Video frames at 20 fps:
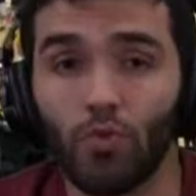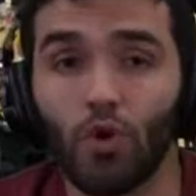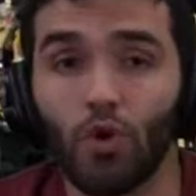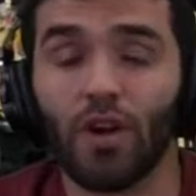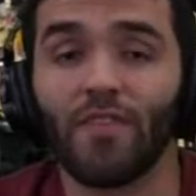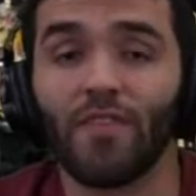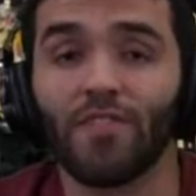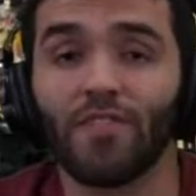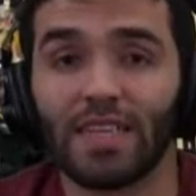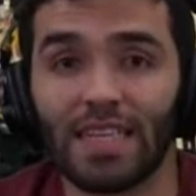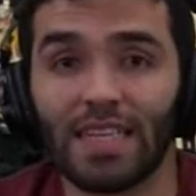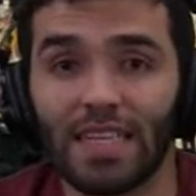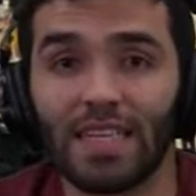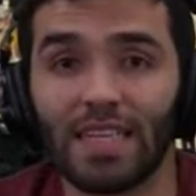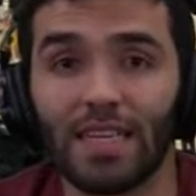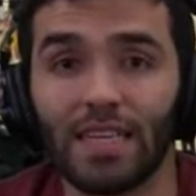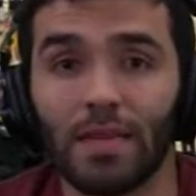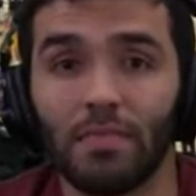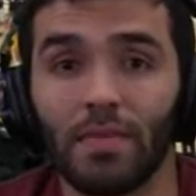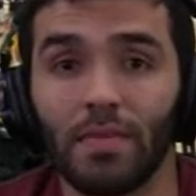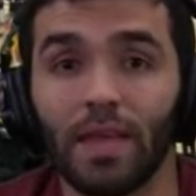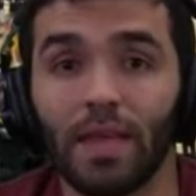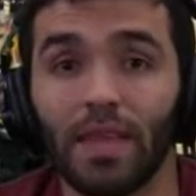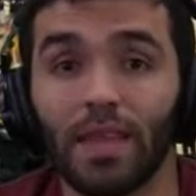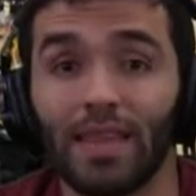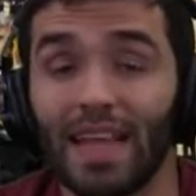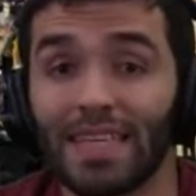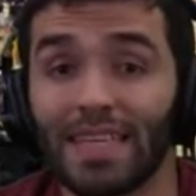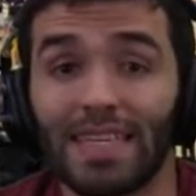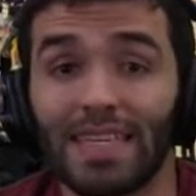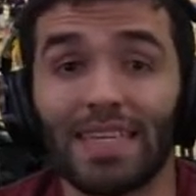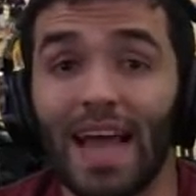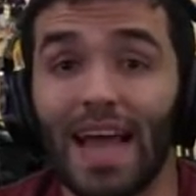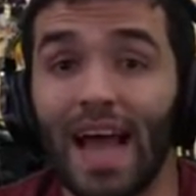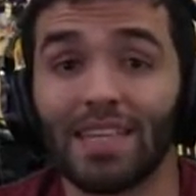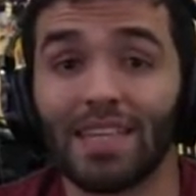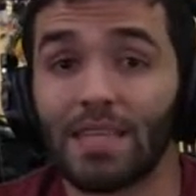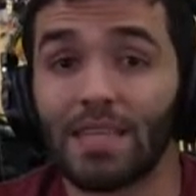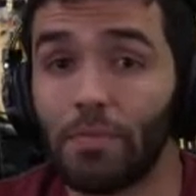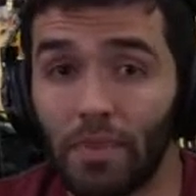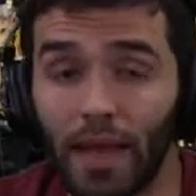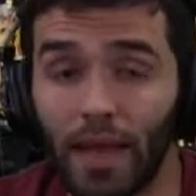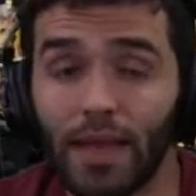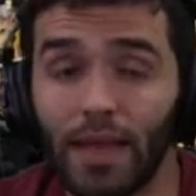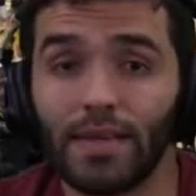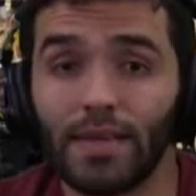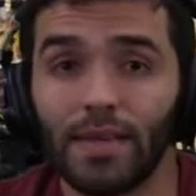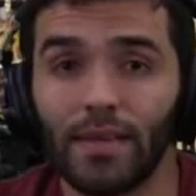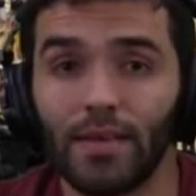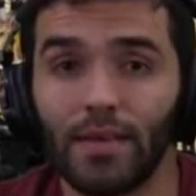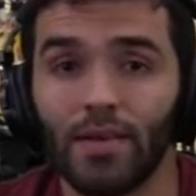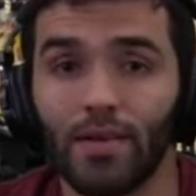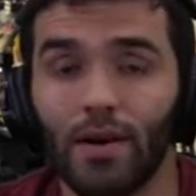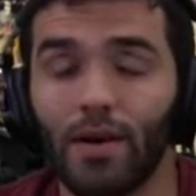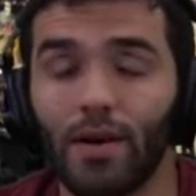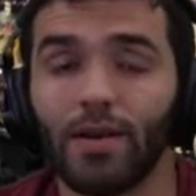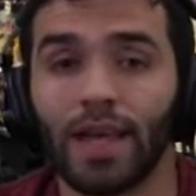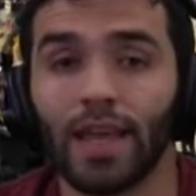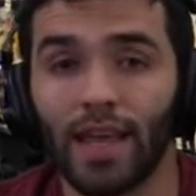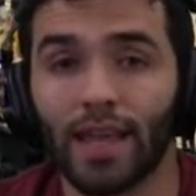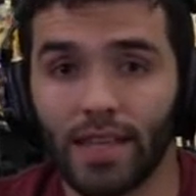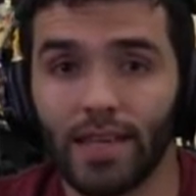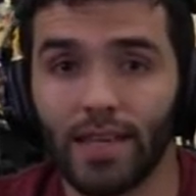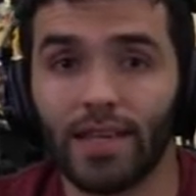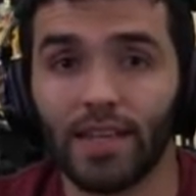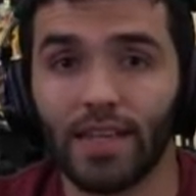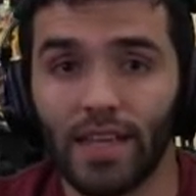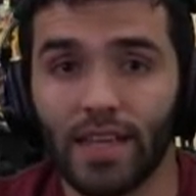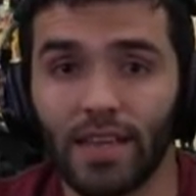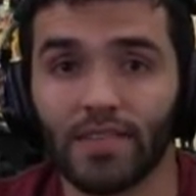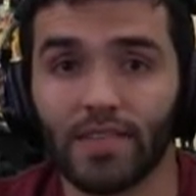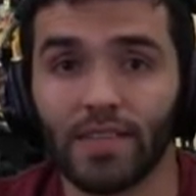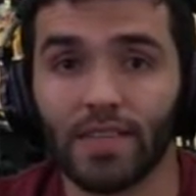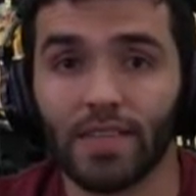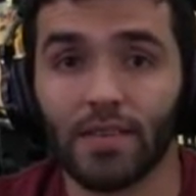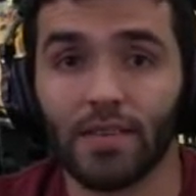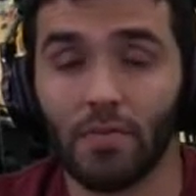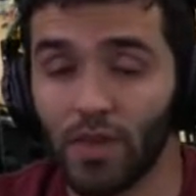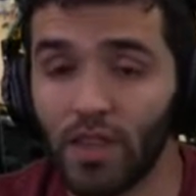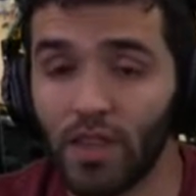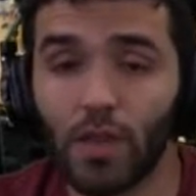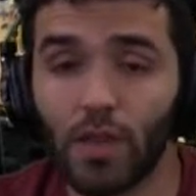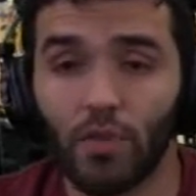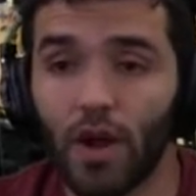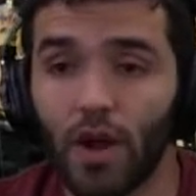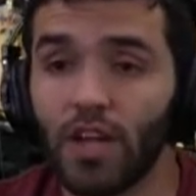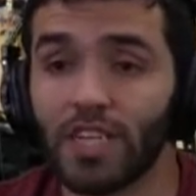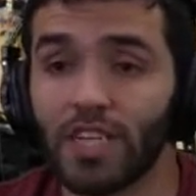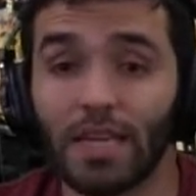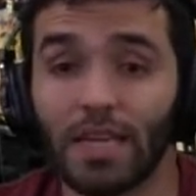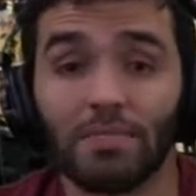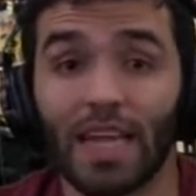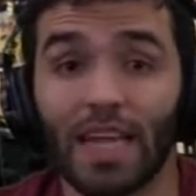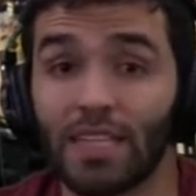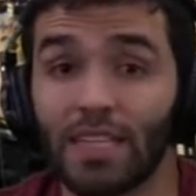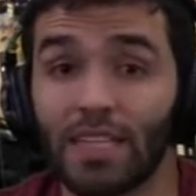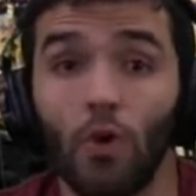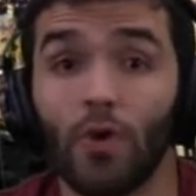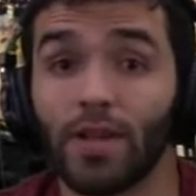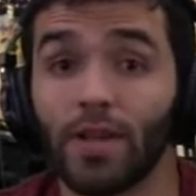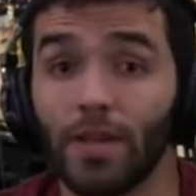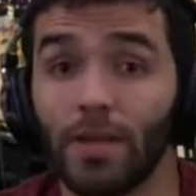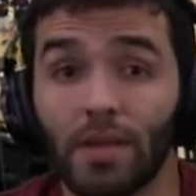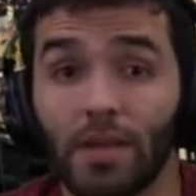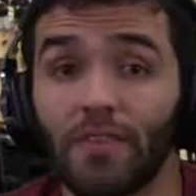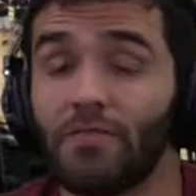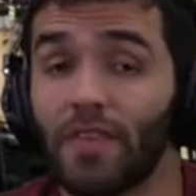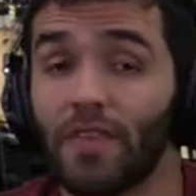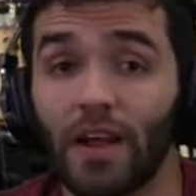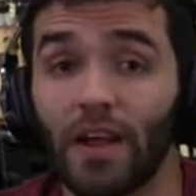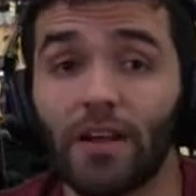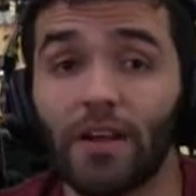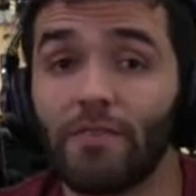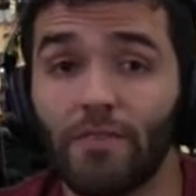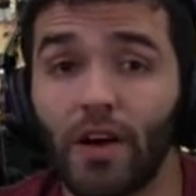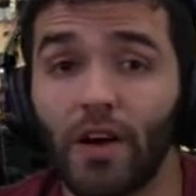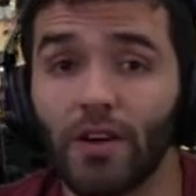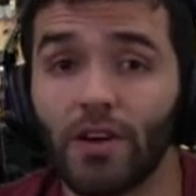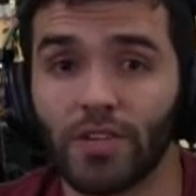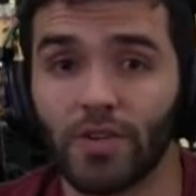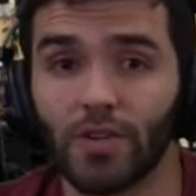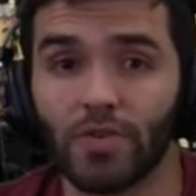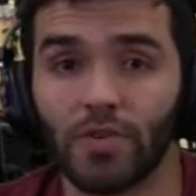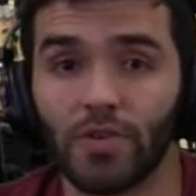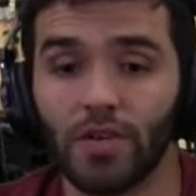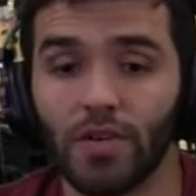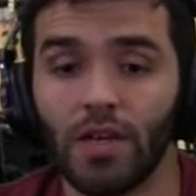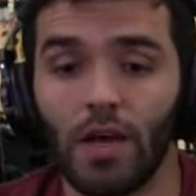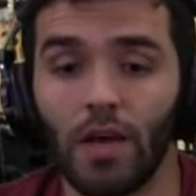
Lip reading: of a team that's not dependent on Anthony Davis. With LeBron James, that's going to be very functional.